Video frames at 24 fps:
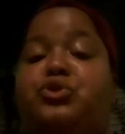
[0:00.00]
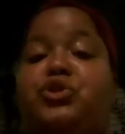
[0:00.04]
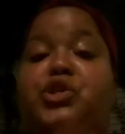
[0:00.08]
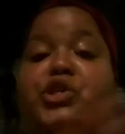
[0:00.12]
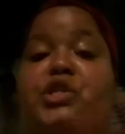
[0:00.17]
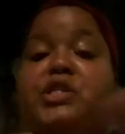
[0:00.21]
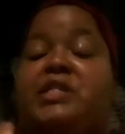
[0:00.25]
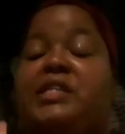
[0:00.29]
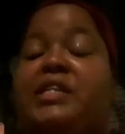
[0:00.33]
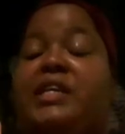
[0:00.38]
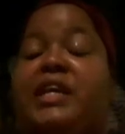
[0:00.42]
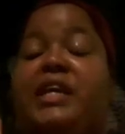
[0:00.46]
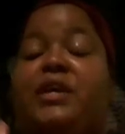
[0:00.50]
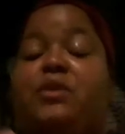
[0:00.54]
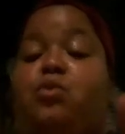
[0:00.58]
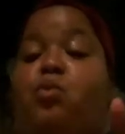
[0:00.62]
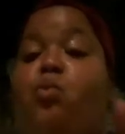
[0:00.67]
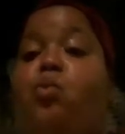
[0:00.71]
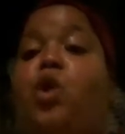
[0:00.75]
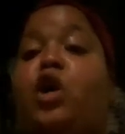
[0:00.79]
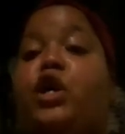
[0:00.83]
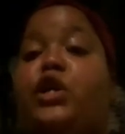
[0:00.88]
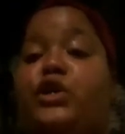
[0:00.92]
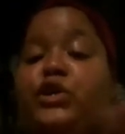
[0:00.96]
your
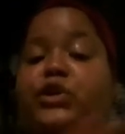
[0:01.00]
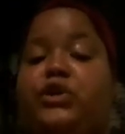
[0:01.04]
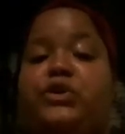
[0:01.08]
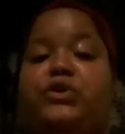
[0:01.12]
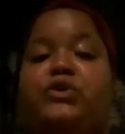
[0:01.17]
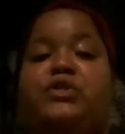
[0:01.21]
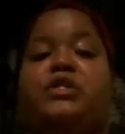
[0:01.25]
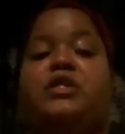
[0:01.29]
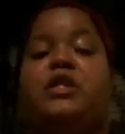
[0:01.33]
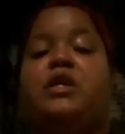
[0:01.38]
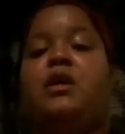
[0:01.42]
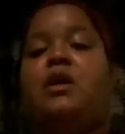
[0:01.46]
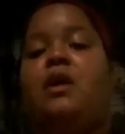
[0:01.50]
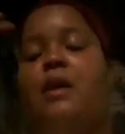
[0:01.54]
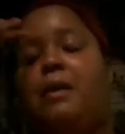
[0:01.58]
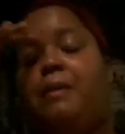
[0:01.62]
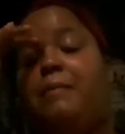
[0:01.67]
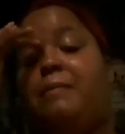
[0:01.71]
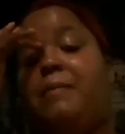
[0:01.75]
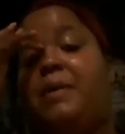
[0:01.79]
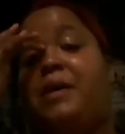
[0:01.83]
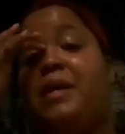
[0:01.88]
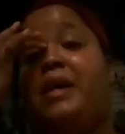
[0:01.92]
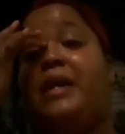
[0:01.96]
skin wonders.
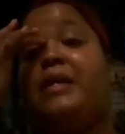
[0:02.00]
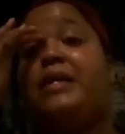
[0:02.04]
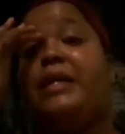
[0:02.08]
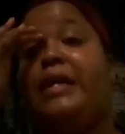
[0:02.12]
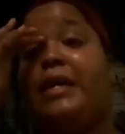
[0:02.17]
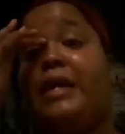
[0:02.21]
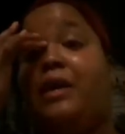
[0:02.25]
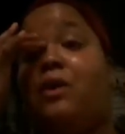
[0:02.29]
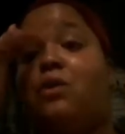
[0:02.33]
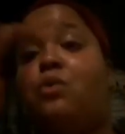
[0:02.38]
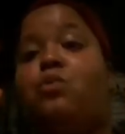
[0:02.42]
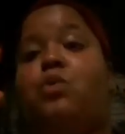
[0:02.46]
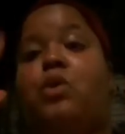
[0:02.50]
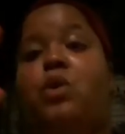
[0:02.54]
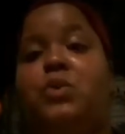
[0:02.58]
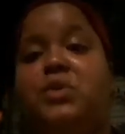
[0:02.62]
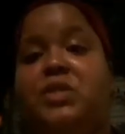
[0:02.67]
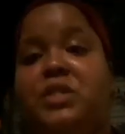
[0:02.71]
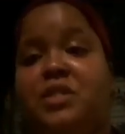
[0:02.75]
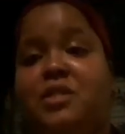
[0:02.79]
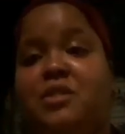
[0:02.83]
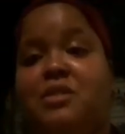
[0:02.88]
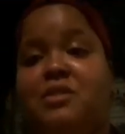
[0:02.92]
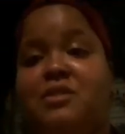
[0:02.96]
But yeah,
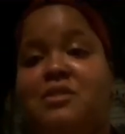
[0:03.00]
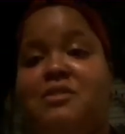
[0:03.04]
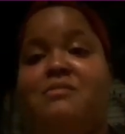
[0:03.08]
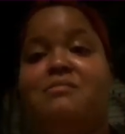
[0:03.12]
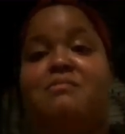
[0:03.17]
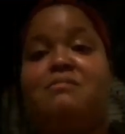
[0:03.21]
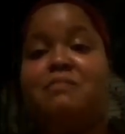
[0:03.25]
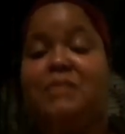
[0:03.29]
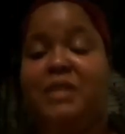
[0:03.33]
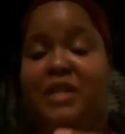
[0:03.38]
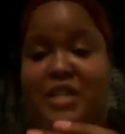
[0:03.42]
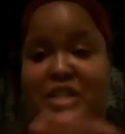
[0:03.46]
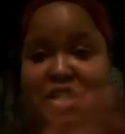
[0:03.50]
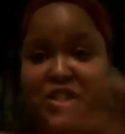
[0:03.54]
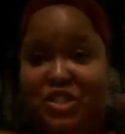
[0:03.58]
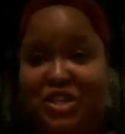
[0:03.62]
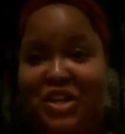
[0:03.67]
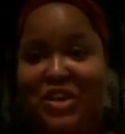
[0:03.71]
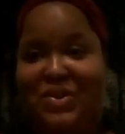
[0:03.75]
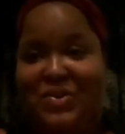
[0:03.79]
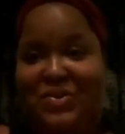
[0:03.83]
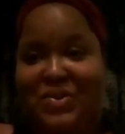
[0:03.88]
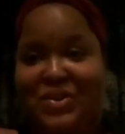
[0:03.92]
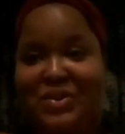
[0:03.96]
roses in
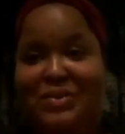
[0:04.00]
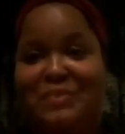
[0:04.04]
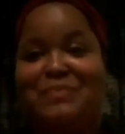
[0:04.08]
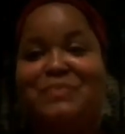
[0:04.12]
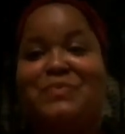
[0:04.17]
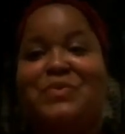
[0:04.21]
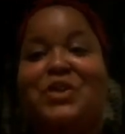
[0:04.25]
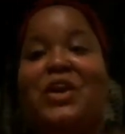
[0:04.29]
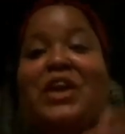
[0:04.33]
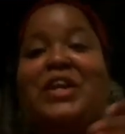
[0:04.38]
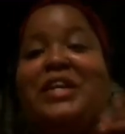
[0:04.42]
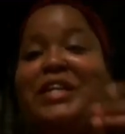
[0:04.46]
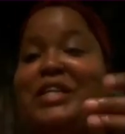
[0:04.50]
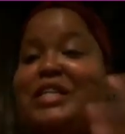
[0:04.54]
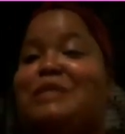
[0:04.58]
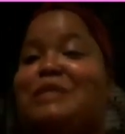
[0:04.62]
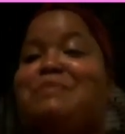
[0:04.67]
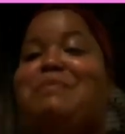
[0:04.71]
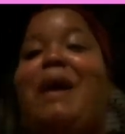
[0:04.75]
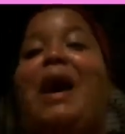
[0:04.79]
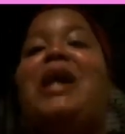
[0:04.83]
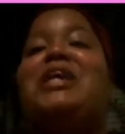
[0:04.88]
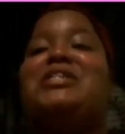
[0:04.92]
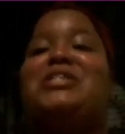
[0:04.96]
general. Y'all need to
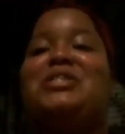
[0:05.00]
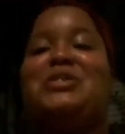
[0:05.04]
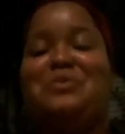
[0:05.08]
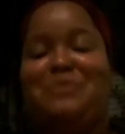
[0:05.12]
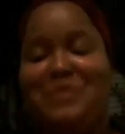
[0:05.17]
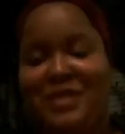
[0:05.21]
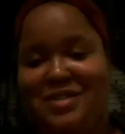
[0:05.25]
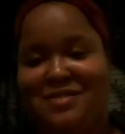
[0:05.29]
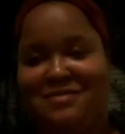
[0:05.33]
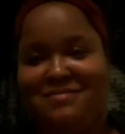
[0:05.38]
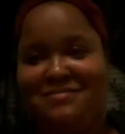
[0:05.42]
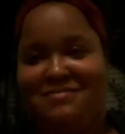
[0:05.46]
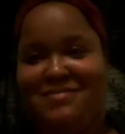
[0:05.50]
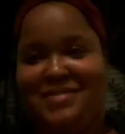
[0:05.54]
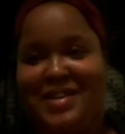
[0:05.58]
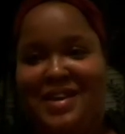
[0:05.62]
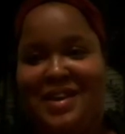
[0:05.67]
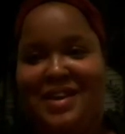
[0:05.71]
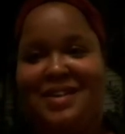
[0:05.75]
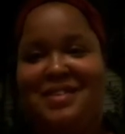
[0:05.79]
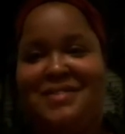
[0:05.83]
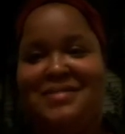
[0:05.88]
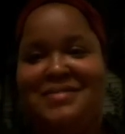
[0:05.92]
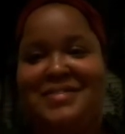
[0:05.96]
sponsor me,
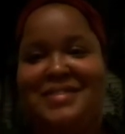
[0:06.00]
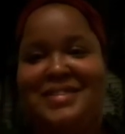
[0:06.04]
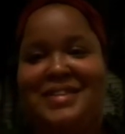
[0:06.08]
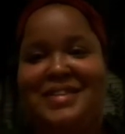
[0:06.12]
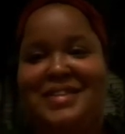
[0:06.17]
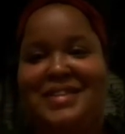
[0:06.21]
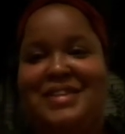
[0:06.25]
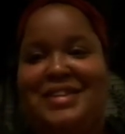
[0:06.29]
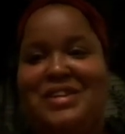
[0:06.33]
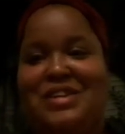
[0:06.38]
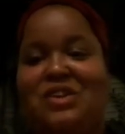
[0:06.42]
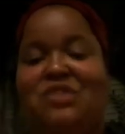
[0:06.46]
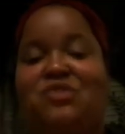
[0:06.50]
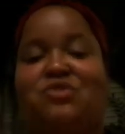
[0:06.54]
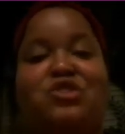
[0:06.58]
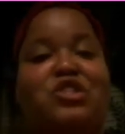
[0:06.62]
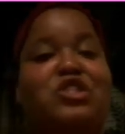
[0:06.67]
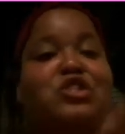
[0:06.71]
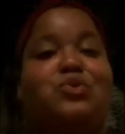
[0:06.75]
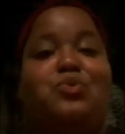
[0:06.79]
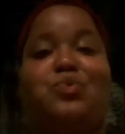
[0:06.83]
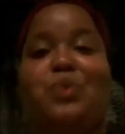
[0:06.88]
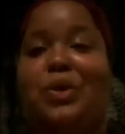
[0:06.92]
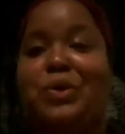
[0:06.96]
okay? Or
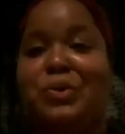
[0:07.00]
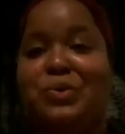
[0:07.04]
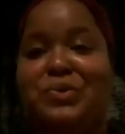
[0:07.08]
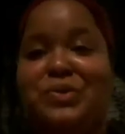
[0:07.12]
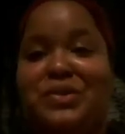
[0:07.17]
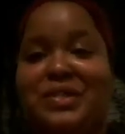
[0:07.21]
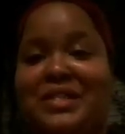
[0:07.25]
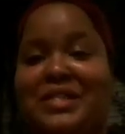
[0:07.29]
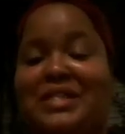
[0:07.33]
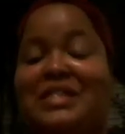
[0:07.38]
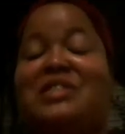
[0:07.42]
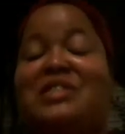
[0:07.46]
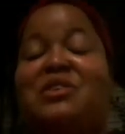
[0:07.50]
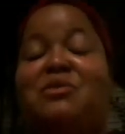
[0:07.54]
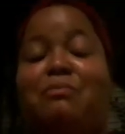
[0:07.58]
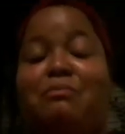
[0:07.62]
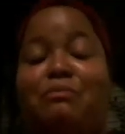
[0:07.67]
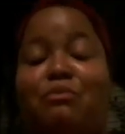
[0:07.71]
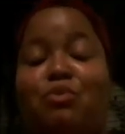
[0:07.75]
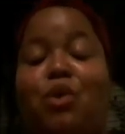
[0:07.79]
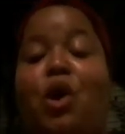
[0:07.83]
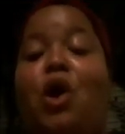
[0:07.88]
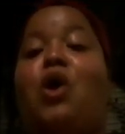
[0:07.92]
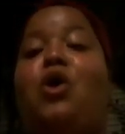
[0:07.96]
just roses. The
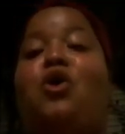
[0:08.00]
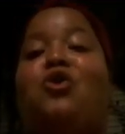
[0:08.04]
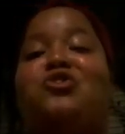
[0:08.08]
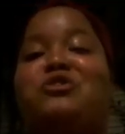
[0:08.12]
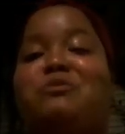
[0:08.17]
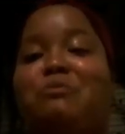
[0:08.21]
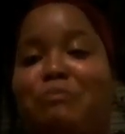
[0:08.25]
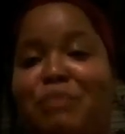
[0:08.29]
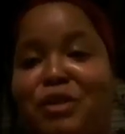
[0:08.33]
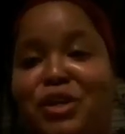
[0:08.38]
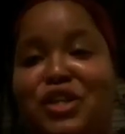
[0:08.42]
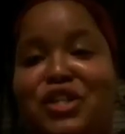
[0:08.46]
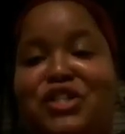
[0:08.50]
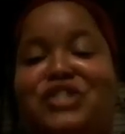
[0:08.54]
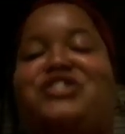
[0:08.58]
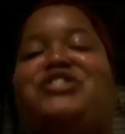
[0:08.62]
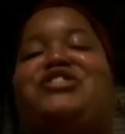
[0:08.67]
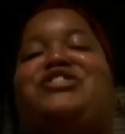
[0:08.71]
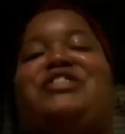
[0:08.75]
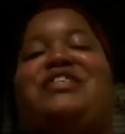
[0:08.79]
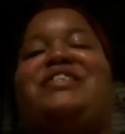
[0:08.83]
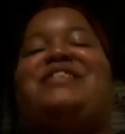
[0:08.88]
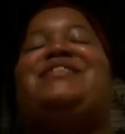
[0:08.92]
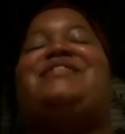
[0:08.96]
rose
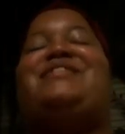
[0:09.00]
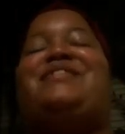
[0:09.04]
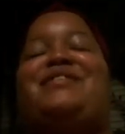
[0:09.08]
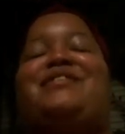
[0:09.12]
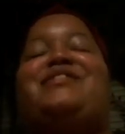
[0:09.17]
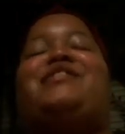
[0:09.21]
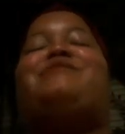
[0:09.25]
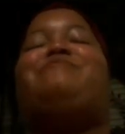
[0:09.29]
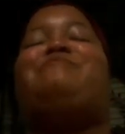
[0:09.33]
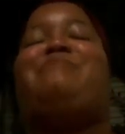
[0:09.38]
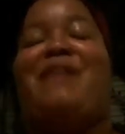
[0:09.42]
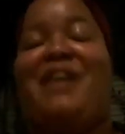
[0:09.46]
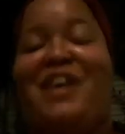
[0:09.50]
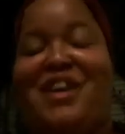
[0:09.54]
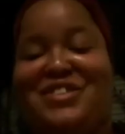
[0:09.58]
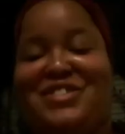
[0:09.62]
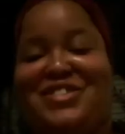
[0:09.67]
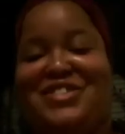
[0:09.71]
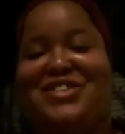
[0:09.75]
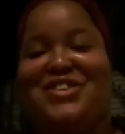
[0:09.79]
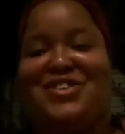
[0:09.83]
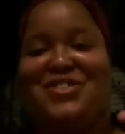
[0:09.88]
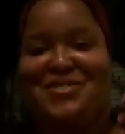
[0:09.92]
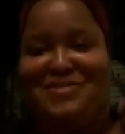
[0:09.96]
bush needs to
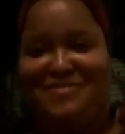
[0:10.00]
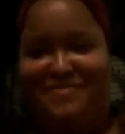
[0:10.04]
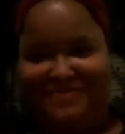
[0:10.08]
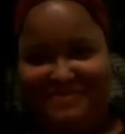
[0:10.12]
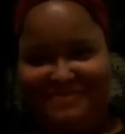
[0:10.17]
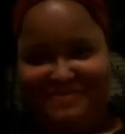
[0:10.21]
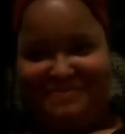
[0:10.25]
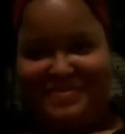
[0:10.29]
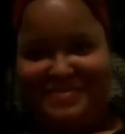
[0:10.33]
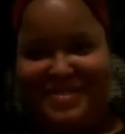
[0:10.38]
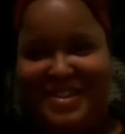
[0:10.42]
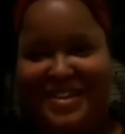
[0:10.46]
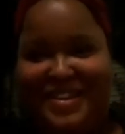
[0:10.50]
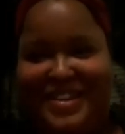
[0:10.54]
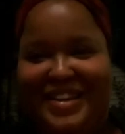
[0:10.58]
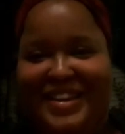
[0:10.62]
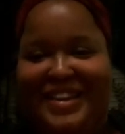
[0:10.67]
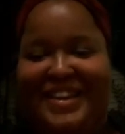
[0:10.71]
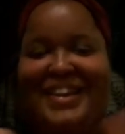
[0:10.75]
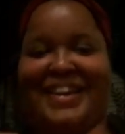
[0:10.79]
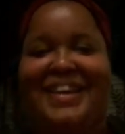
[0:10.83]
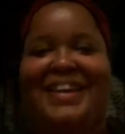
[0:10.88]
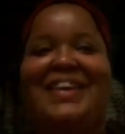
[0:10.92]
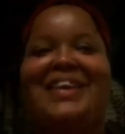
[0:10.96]
sponsor me,
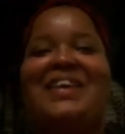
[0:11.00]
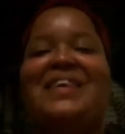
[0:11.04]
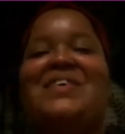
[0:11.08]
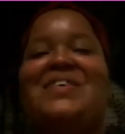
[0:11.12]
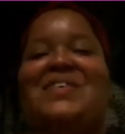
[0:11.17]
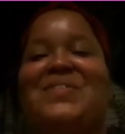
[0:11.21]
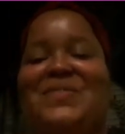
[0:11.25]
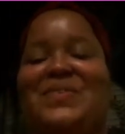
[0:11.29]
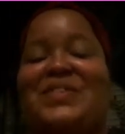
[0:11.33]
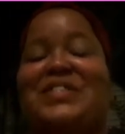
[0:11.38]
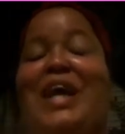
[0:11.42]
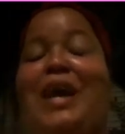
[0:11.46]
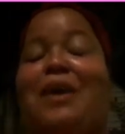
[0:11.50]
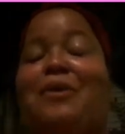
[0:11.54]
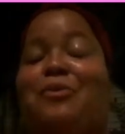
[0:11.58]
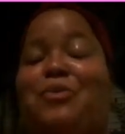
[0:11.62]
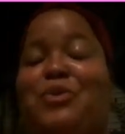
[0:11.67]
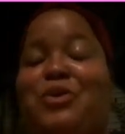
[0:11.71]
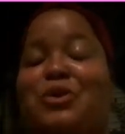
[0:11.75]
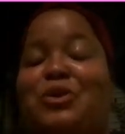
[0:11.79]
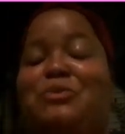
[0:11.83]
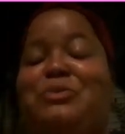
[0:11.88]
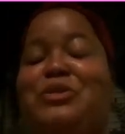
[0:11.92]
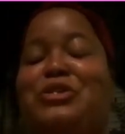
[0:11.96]
which I
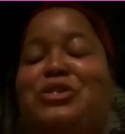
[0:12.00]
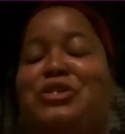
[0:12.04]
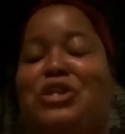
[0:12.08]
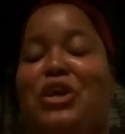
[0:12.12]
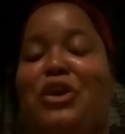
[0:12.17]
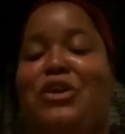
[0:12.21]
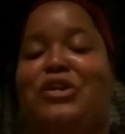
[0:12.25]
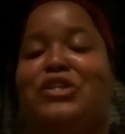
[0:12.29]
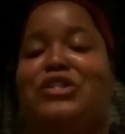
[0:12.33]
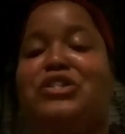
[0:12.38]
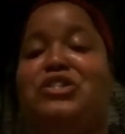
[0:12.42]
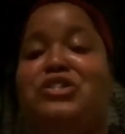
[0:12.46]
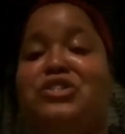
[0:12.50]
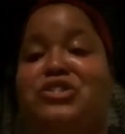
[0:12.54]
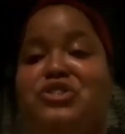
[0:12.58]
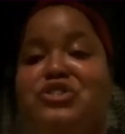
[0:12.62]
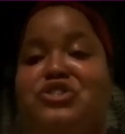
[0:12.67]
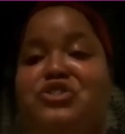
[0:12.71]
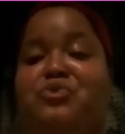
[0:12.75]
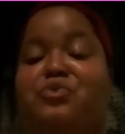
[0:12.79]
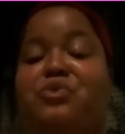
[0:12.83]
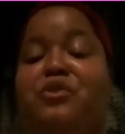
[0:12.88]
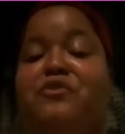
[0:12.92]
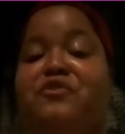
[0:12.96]
will be starting to
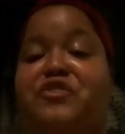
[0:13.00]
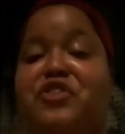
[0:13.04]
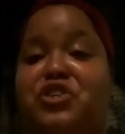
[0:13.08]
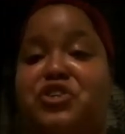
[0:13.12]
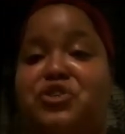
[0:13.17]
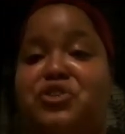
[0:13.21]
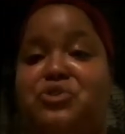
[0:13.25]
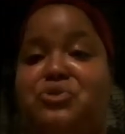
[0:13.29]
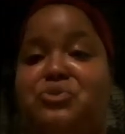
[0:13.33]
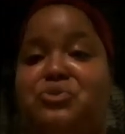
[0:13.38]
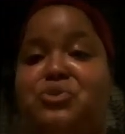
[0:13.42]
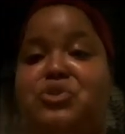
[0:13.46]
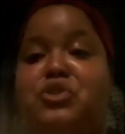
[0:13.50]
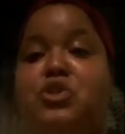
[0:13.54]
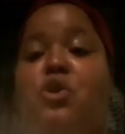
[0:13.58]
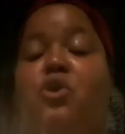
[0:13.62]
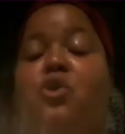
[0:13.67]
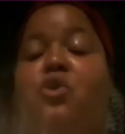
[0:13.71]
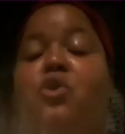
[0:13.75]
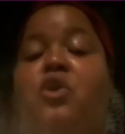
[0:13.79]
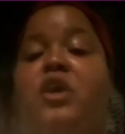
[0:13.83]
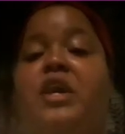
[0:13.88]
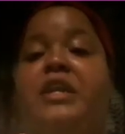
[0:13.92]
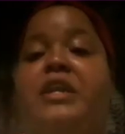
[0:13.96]
do reviews
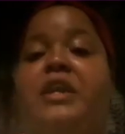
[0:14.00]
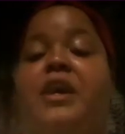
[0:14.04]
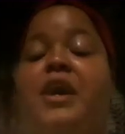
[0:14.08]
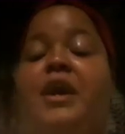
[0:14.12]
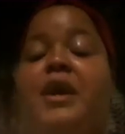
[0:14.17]
on.